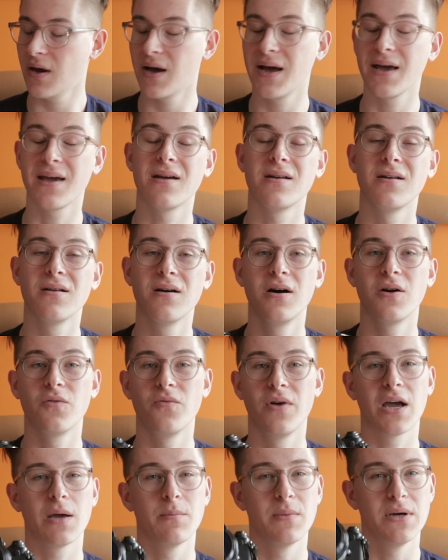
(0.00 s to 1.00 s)
I cannot
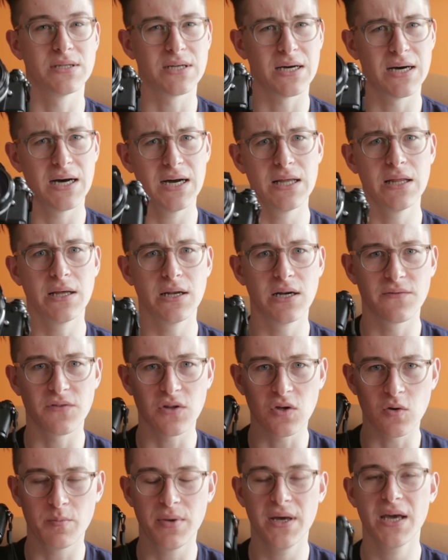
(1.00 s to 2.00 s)
recommend highly enough
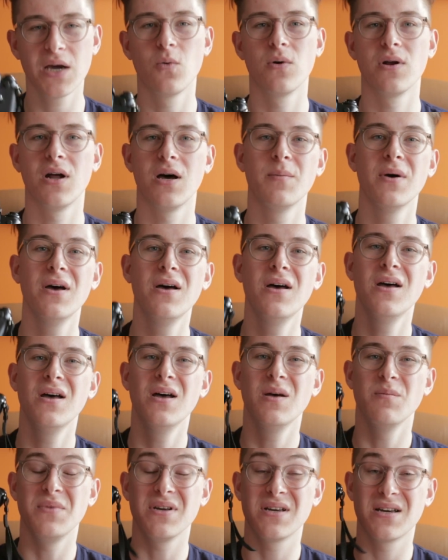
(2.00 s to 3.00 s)
that you pick one up
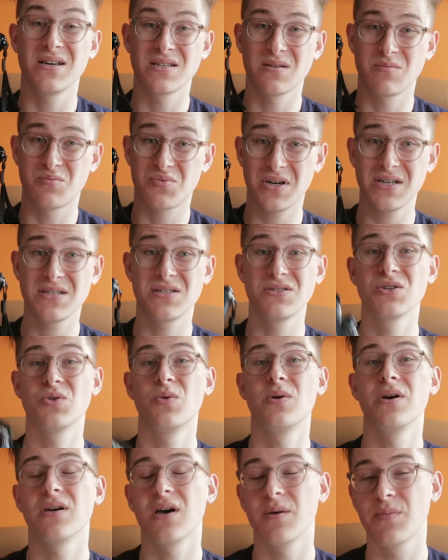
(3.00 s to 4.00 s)
because the prices are
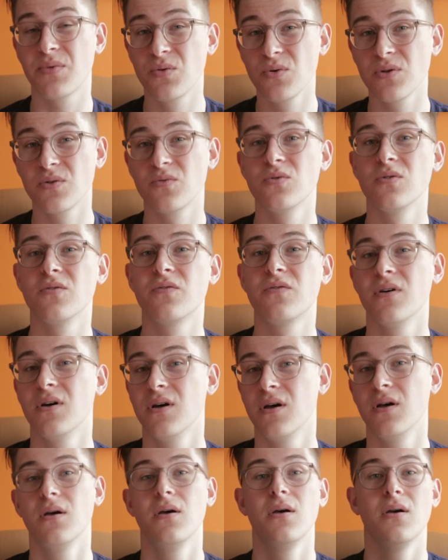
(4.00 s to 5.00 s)
going up through the roof
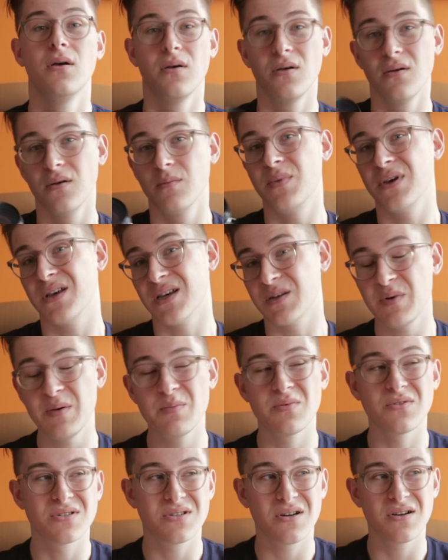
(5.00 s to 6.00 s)
because
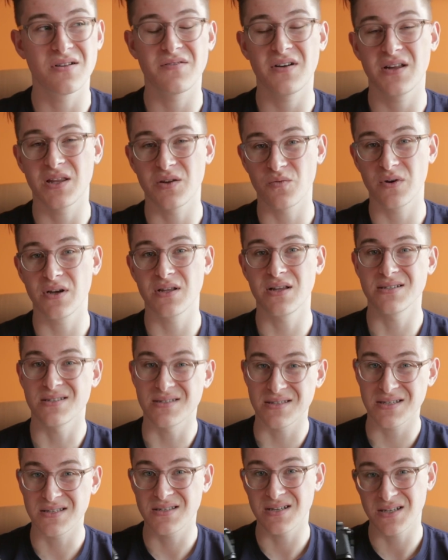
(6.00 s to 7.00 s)
people are starting to finally realize
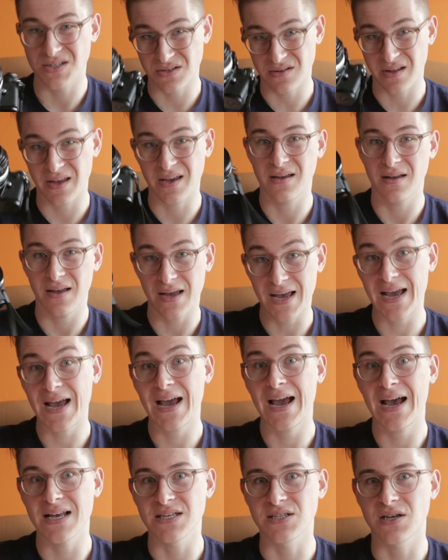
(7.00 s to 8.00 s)
that these things are like
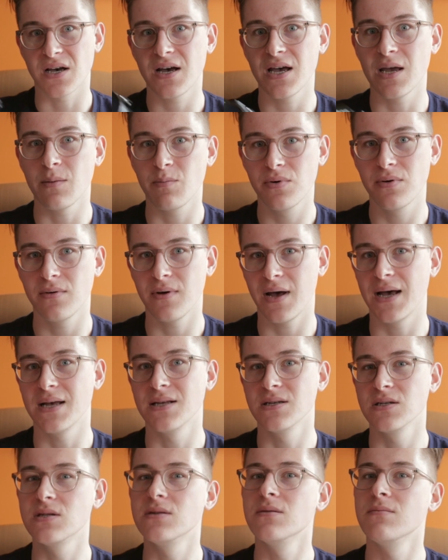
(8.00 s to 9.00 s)
as hype
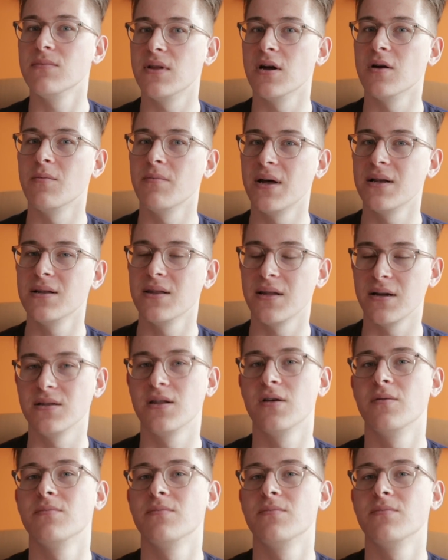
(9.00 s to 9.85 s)
as they're meant